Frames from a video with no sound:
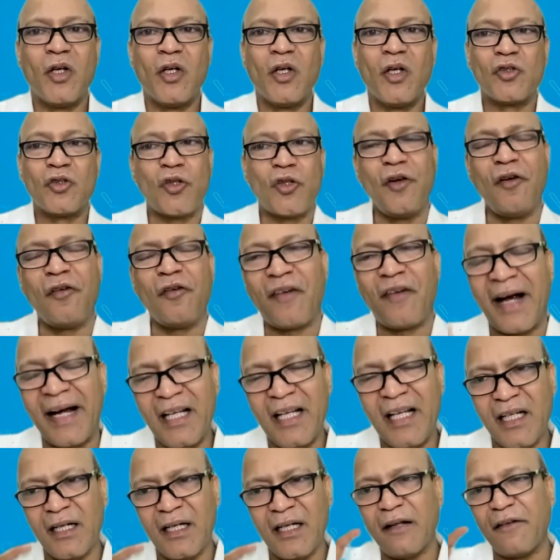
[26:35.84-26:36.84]
So you
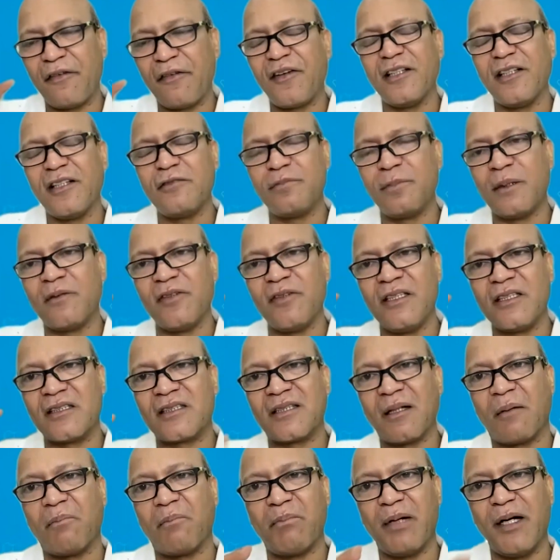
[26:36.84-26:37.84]
find the difference between
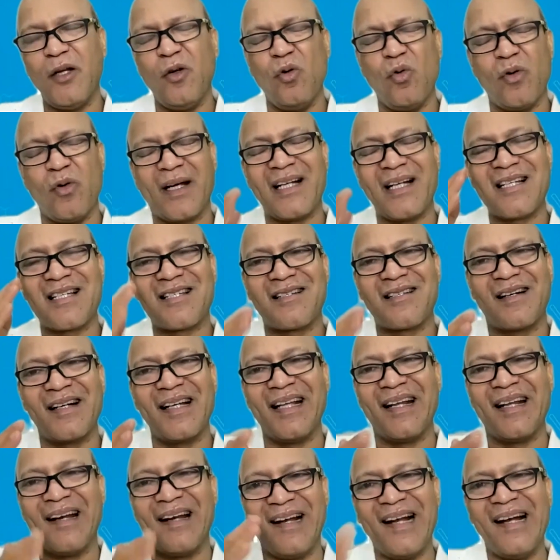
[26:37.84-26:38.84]
somebody who can
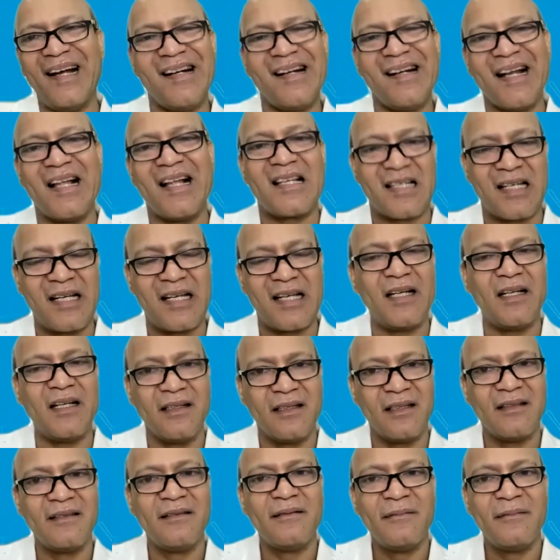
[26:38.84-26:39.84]
study relentlessly
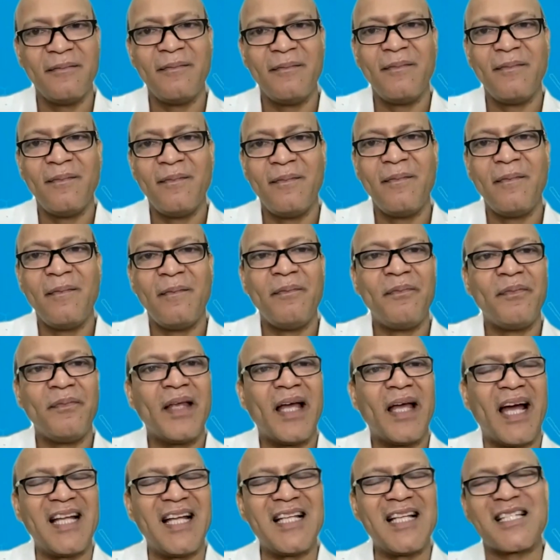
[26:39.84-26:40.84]

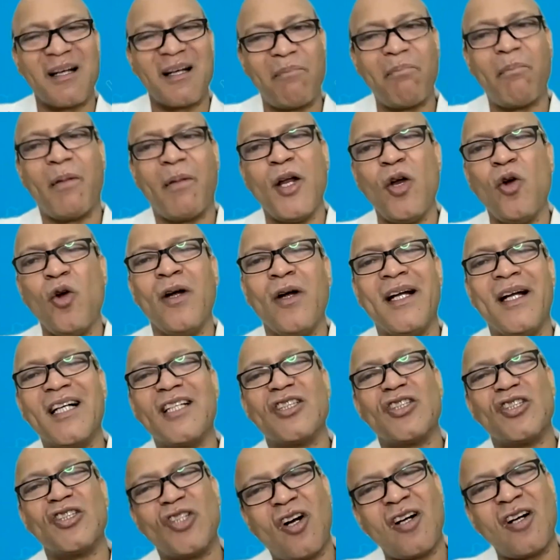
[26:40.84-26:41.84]
and somebody who
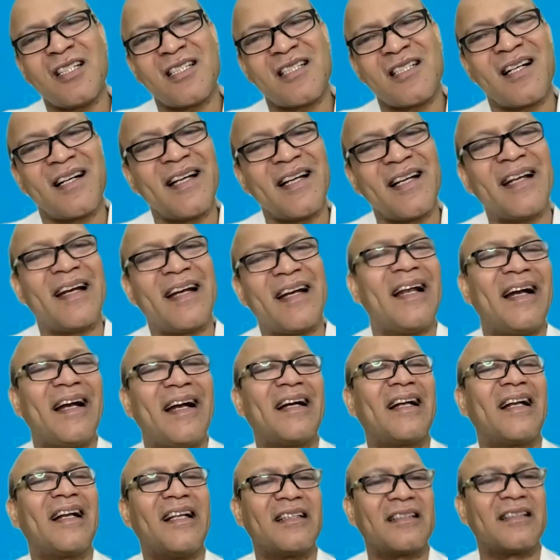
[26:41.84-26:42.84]
does not study
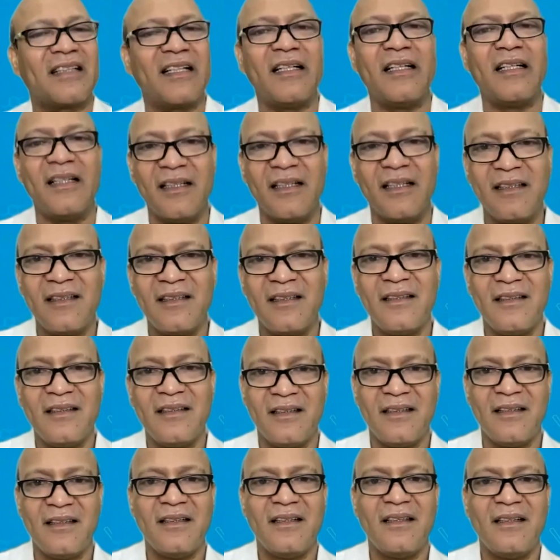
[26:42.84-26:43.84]
relentlessly.
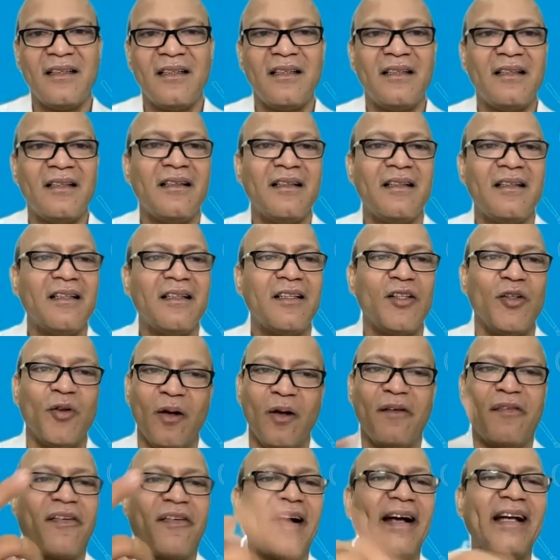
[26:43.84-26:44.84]
You
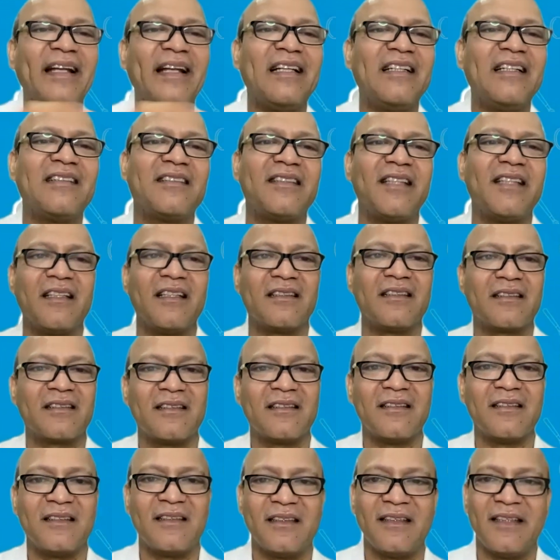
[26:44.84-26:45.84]
will find these
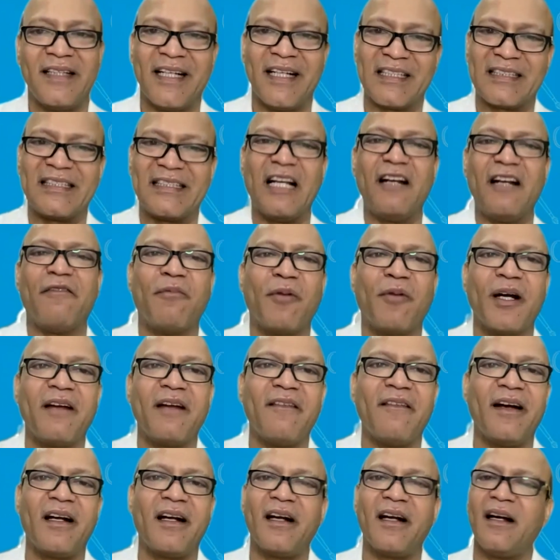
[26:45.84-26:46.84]
things. They are
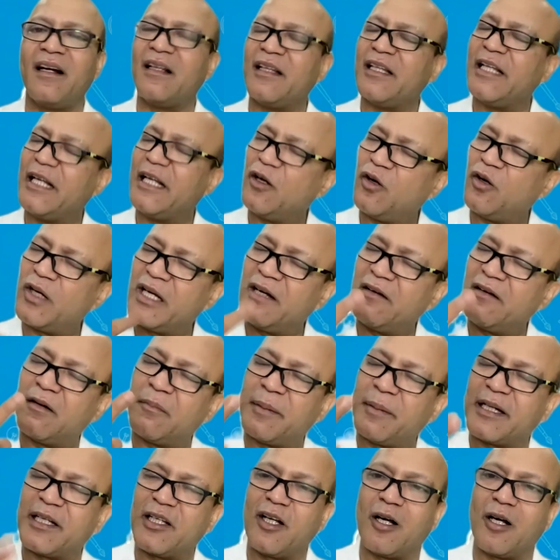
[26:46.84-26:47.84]
self-motivated, they don't give
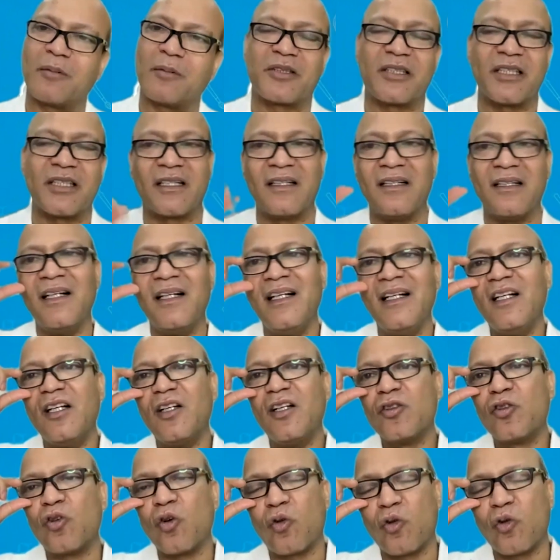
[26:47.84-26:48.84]
up at the obstacle.
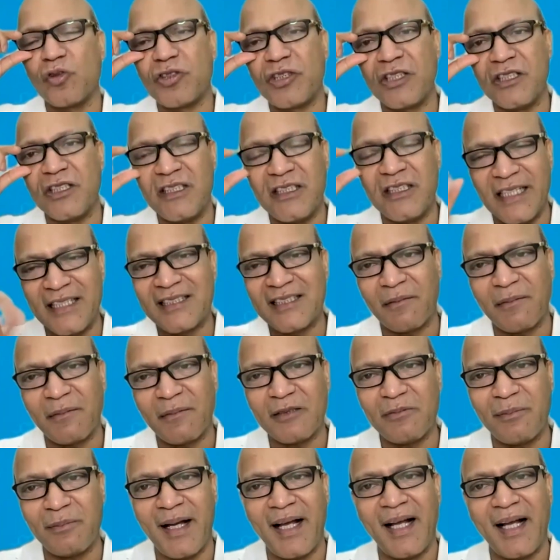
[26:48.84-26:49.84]
To kuch cheez nahi
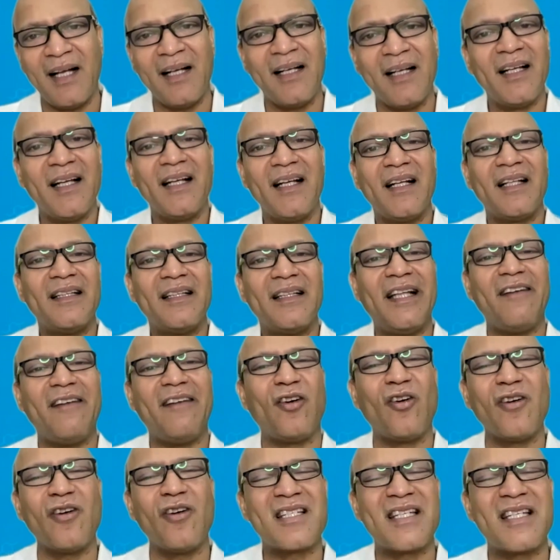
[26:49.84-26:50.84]
samajh mein aaya, they
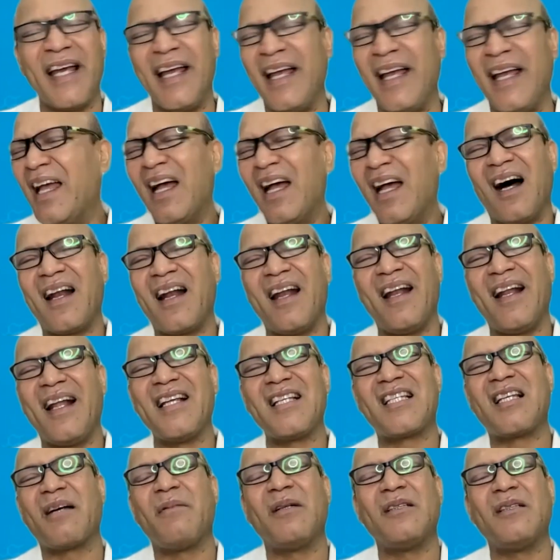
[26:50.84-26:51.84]
don't say, are
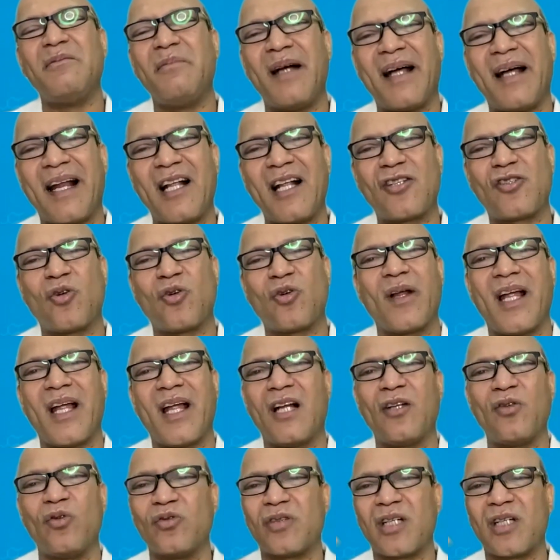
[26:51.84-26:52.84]
nahi samajh mein aa raha hai, chhod
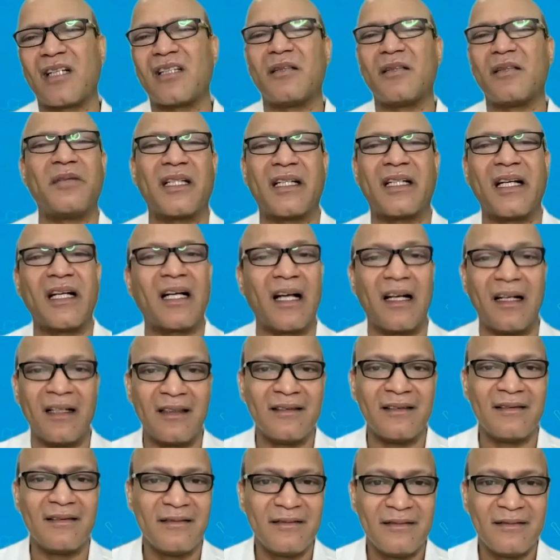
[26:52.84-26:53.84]
yaar dusra subject nikal.
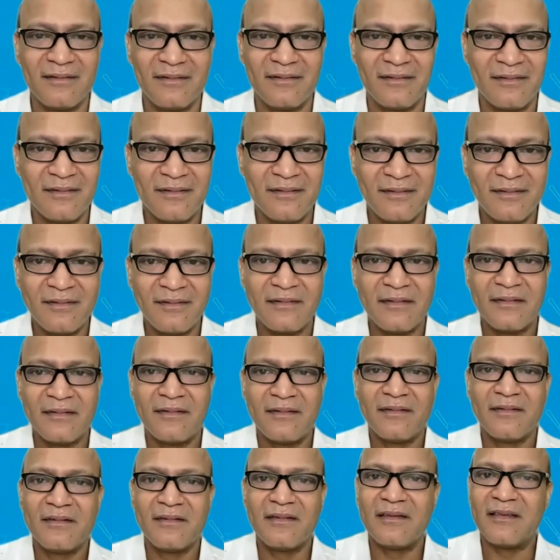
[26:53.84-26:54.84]

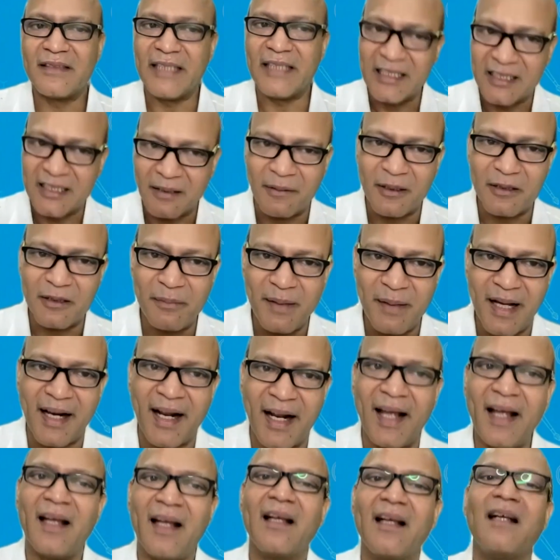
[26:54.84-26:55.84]
Nahi samajh mein aa
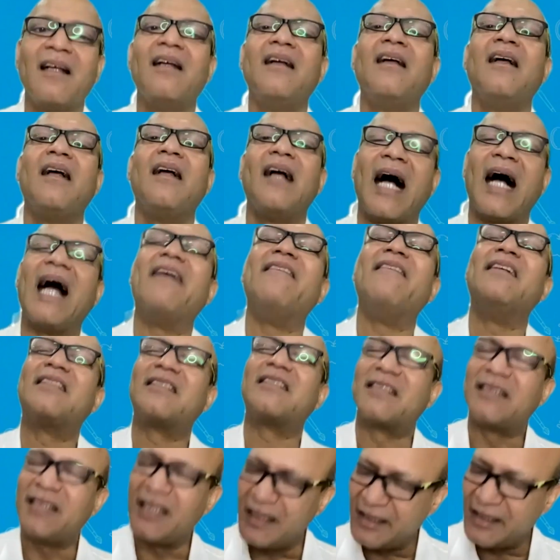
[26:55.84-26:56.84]
raha hai, I will
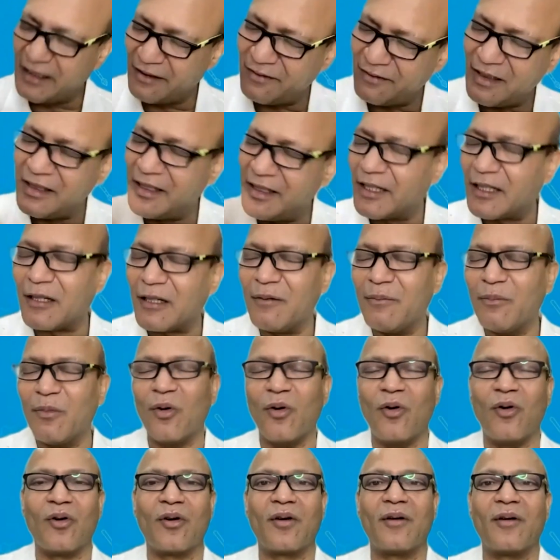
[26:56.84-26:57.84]
still give a little
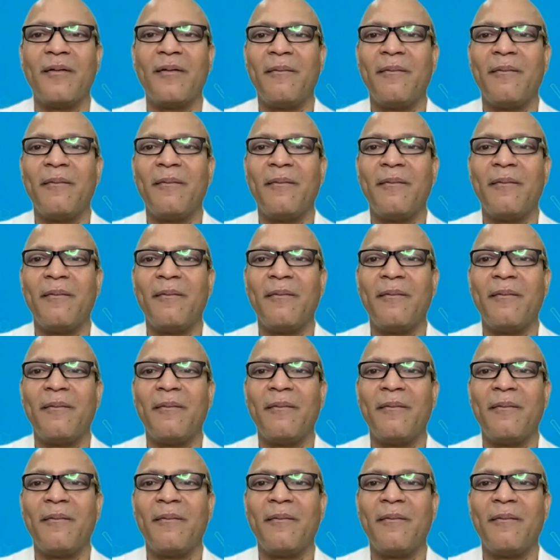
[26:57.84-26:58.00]
more.